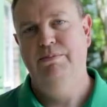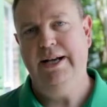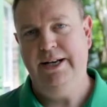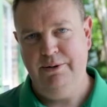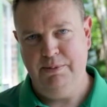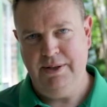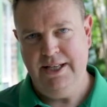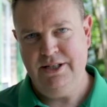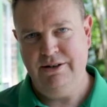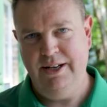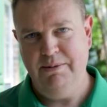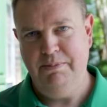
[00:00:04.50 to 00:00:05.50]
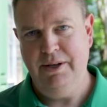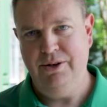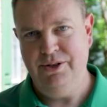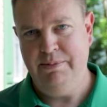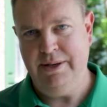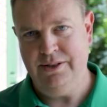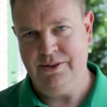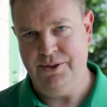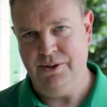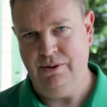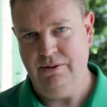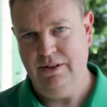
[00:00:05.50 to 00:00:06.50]
Brad here with Blaze Green, BOG Pest
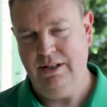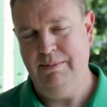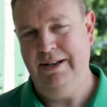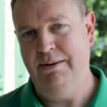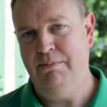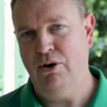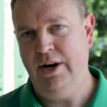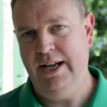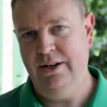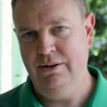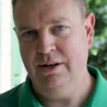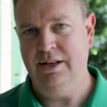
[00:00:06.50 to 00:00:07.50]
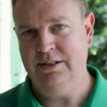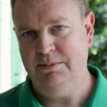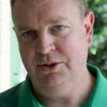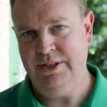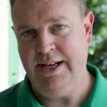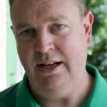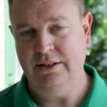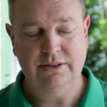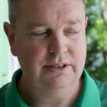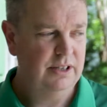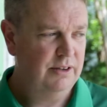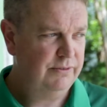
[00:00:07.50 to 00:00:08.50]
Control. I'm at a brand new customer's
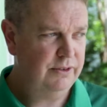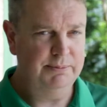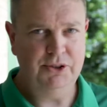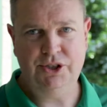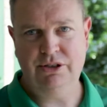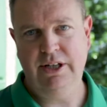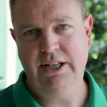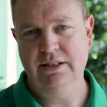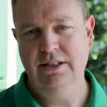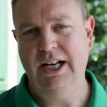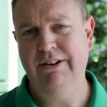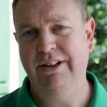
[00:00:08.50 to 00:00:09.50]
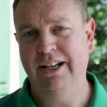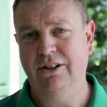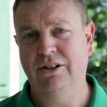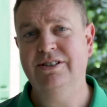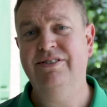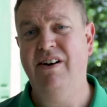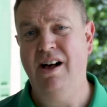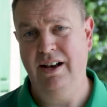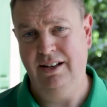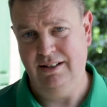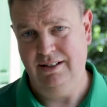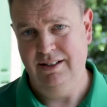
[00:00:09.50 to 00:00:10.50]
house. From the street, everything looks
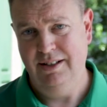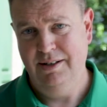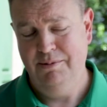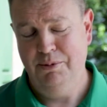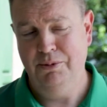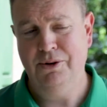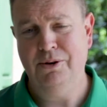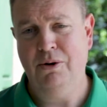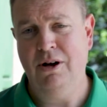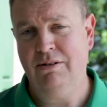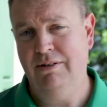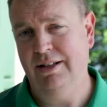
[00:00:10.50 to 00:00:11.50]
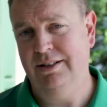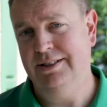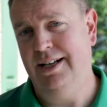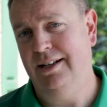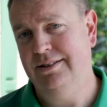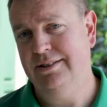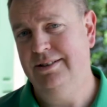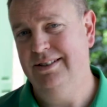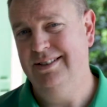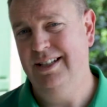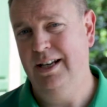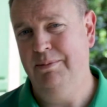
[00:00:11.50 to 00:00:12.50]
fine. We're going to walk around this house
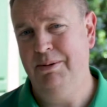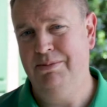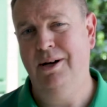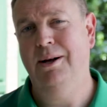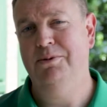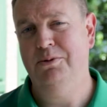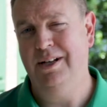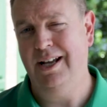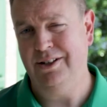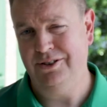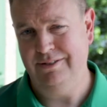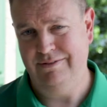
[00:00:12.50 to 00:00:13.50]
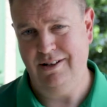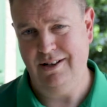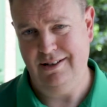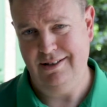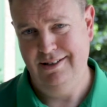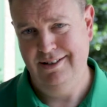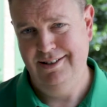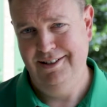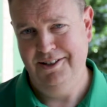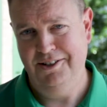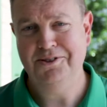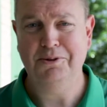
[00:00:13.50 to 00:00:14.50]
and see how many problems we can actually find.
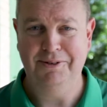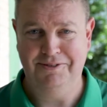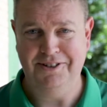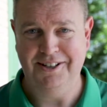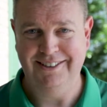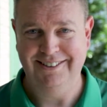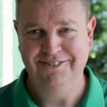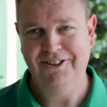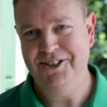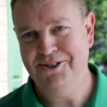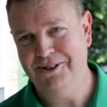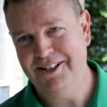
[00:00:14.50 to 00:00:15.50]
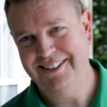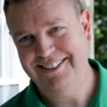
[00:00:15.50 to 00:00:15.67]
This will be fun. Right, Tori?